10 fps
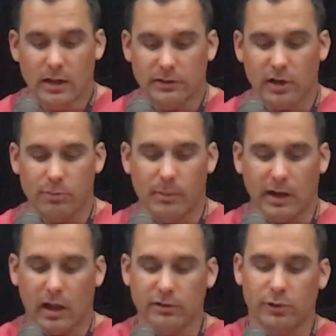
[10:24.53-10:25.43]
On top of my
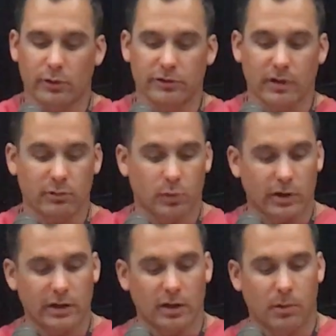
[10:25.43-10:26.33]
college courses, I was
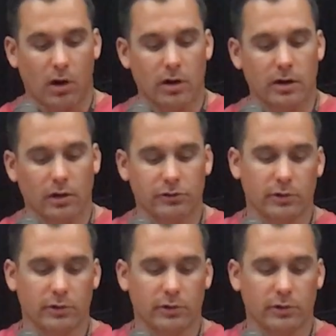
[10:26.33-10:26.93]
working at a bar and also